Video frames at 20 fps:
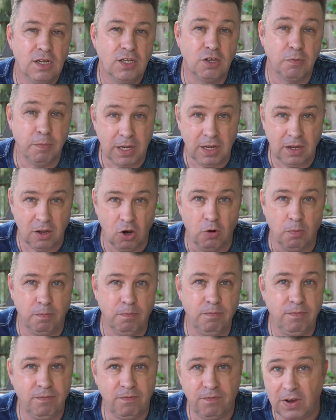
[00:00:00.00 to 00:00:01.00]
to be up
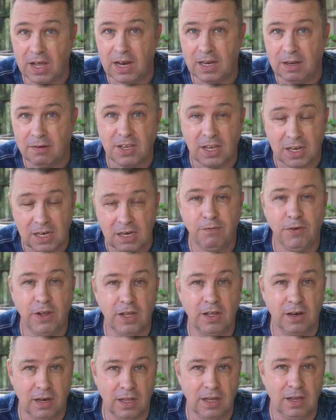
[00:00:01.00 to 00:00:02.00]
fairly
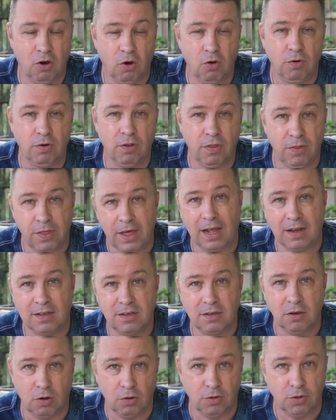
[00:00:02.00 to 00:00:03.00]
significantly on
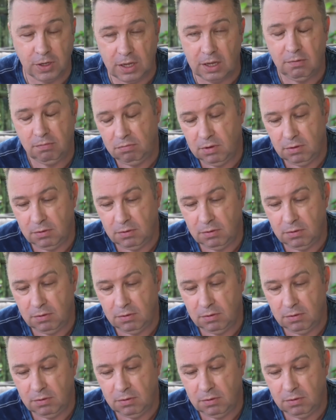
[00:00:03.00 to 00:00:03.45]
that, although you,